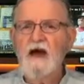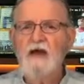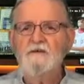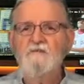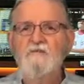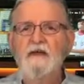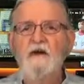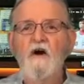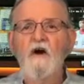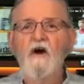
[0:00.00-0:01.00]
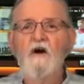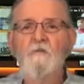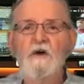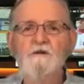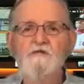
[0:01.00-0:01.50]
I do take
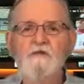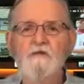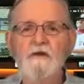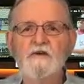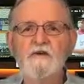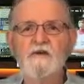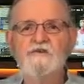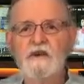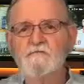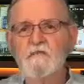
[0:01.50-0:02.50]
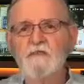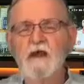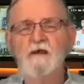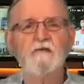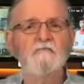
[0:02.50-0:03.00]
all major credit cards. And a
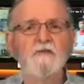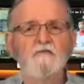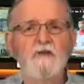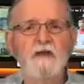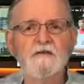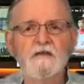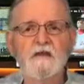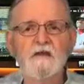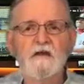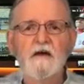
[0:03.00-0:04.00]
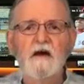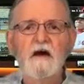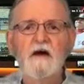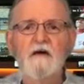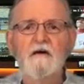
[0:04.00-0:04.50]
reminder, if you've not
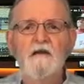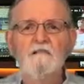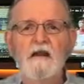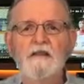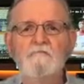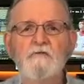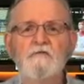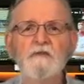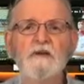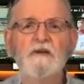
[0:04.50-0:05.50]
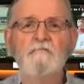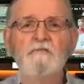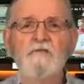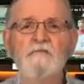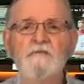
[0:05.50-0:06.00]
made the move to get on
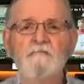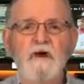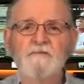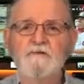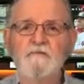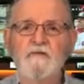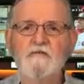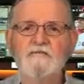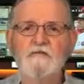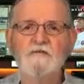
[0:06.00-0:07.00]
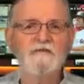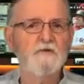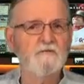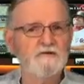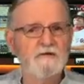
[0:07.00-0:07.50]
board for the basketball season,
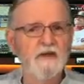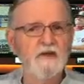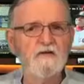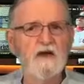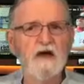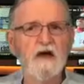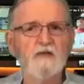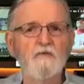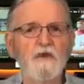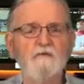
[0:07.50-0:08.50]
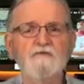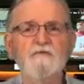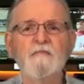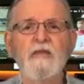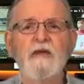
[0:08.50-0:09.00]
you're missing out on a lot of winners.